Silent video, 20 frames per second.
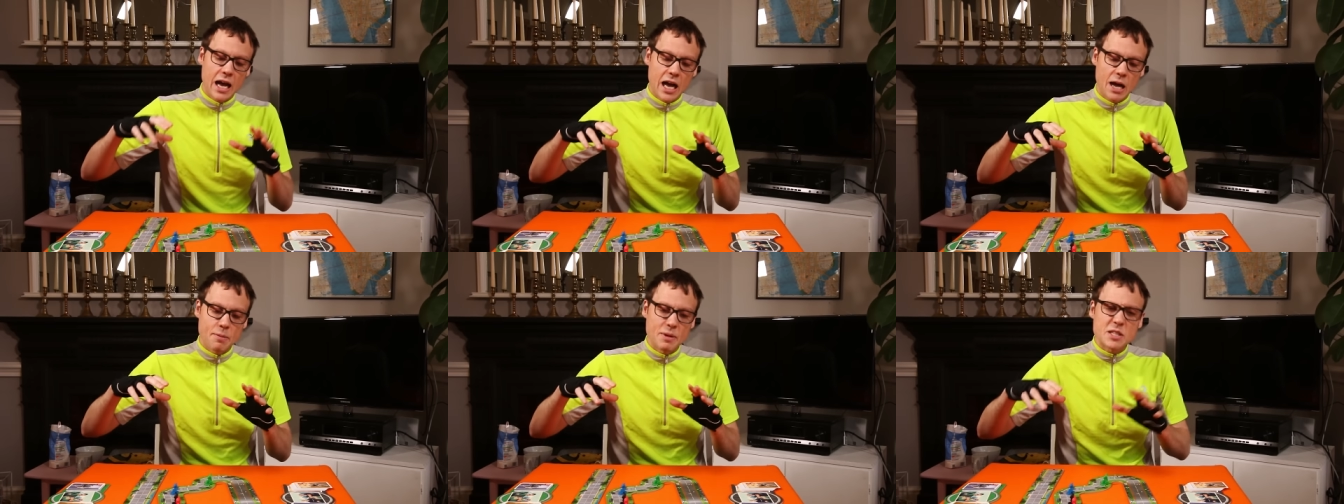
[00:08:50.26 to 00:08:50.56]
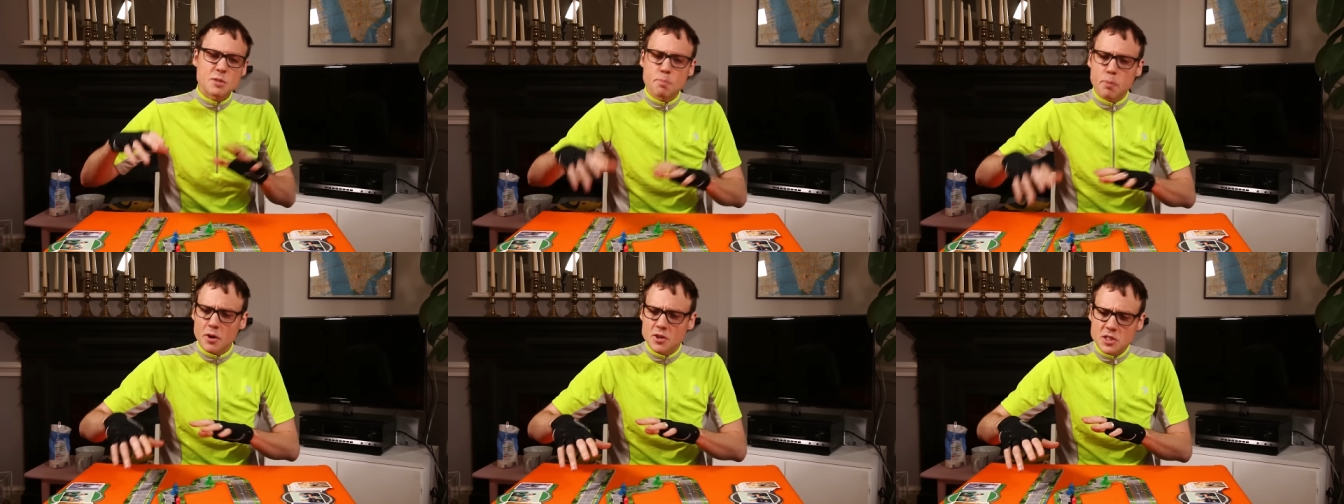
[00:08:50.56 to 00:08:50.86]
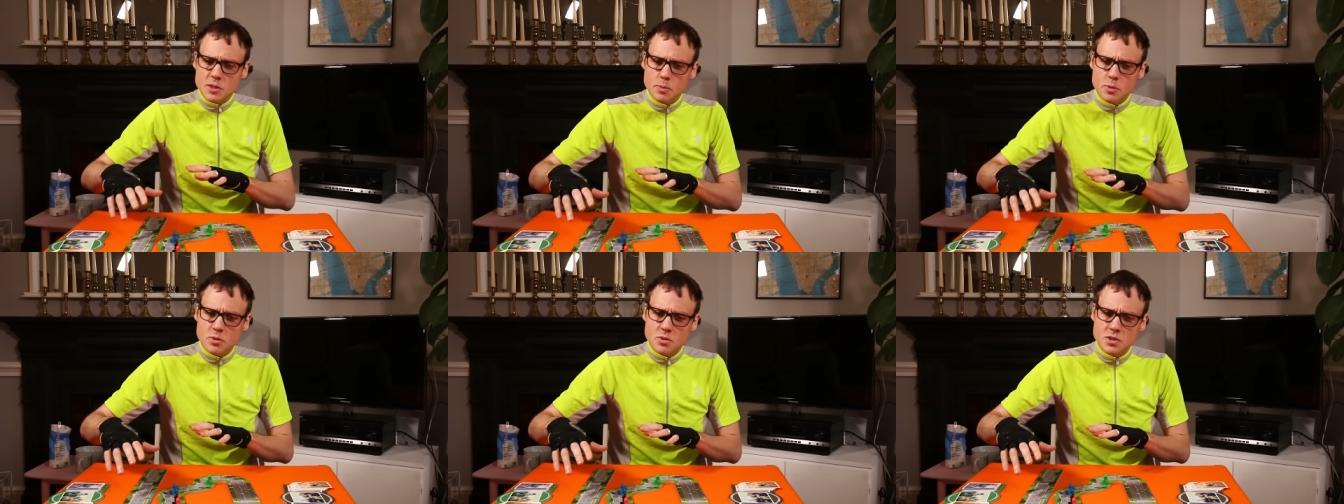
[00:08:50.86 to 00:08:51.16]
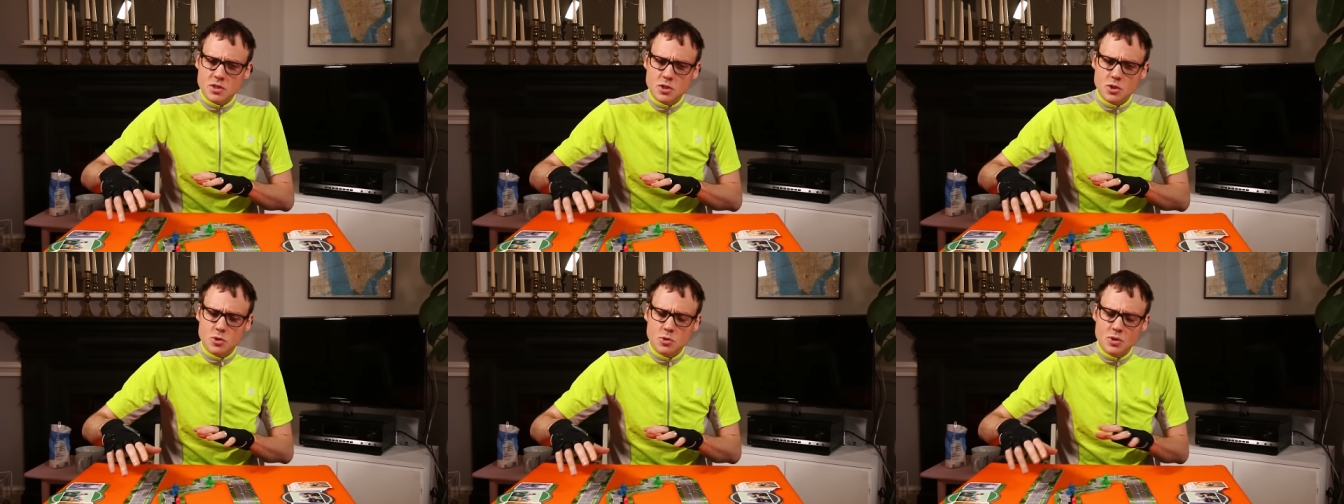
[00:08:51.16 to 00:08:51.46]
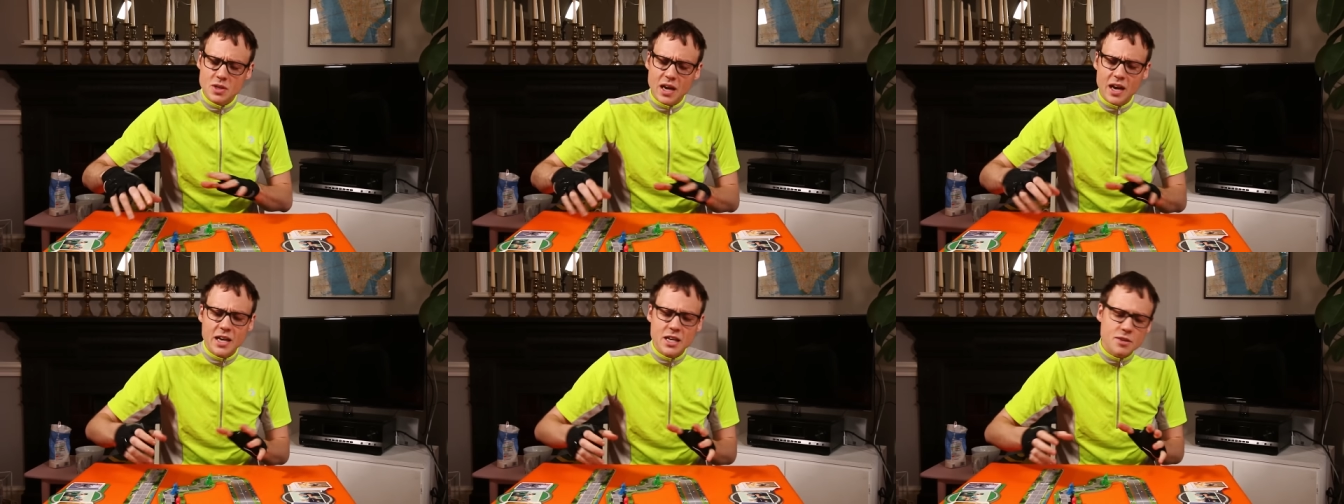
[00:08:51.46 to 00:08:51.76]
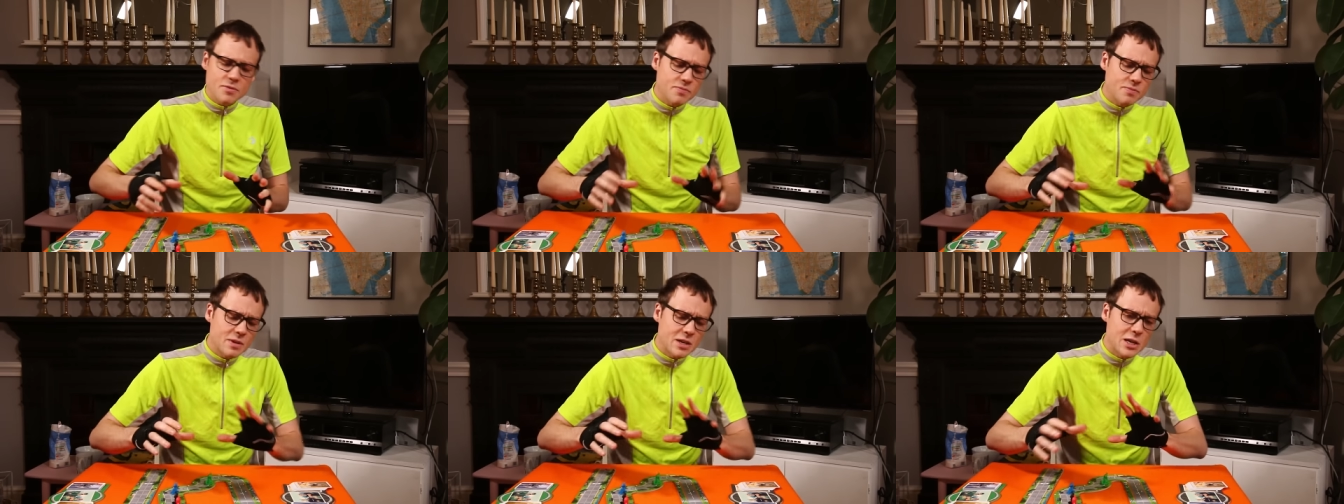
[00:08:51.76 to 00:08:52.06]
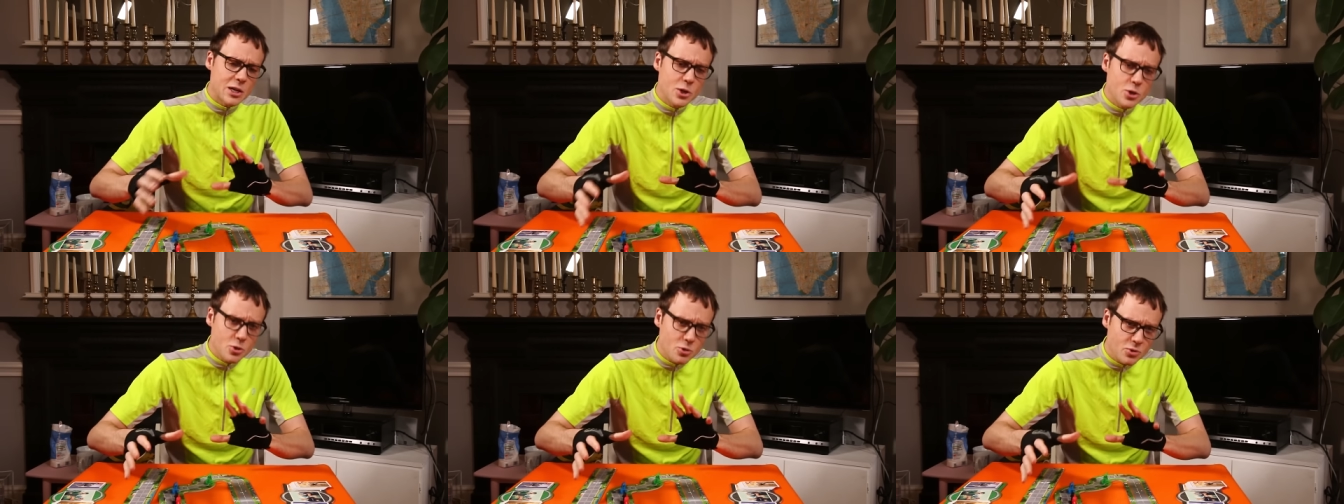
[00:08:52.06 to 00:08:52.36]
um, it's possible to kind of
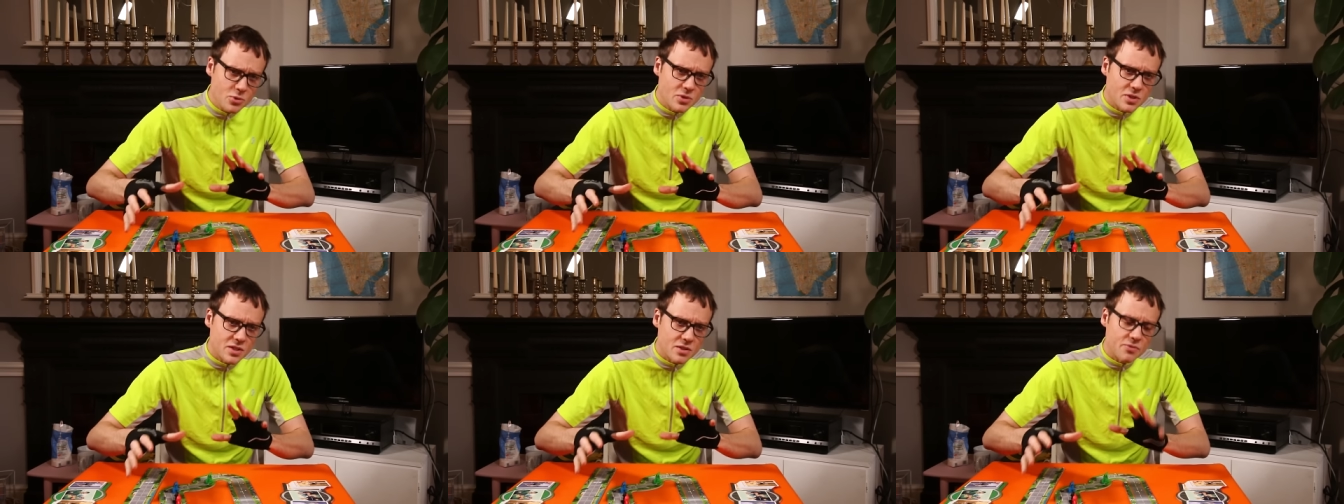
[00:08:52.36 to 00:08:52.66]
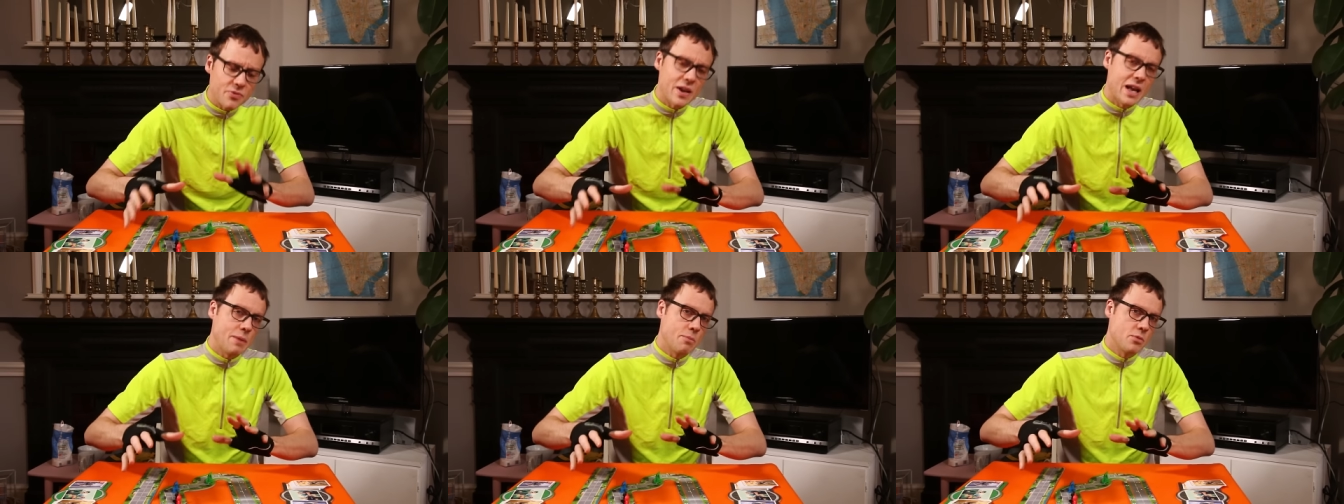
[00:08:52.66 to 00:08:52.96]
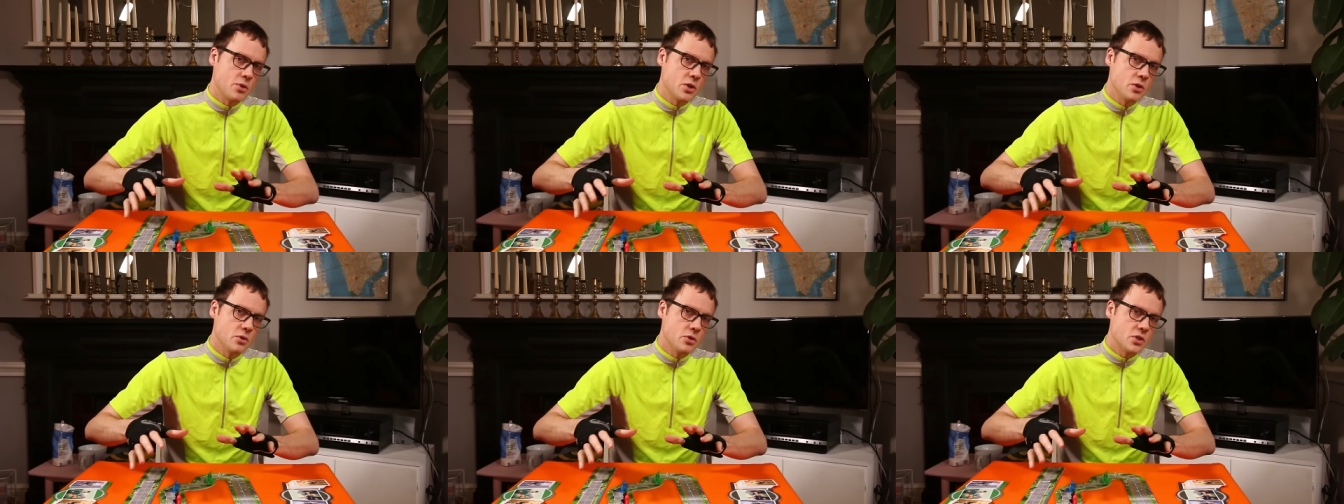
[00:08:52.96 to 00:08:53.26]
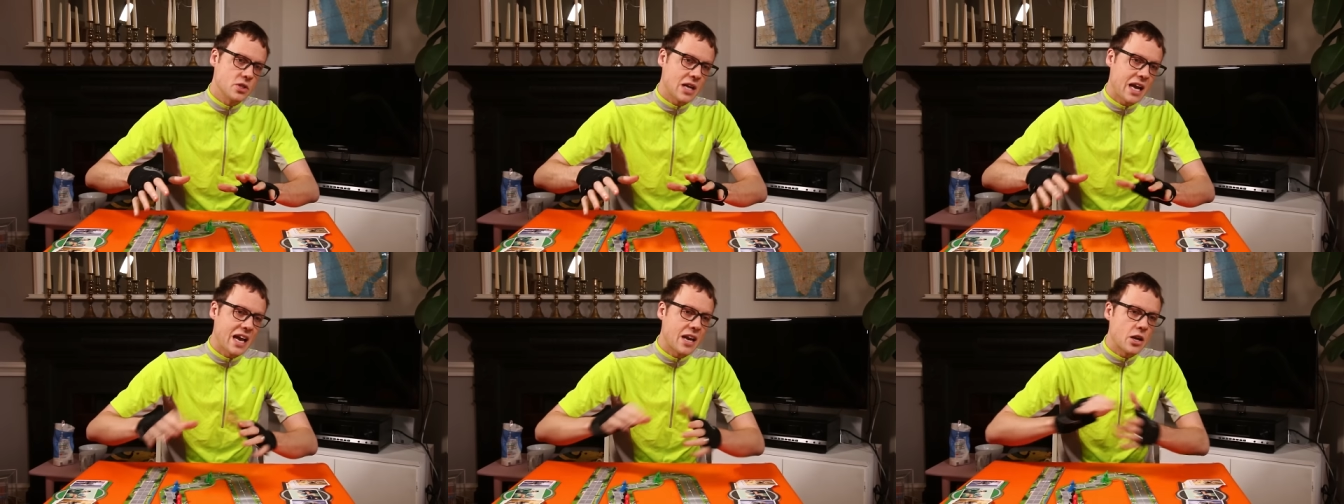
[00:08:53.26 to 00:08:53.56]
lose Flamme Rouge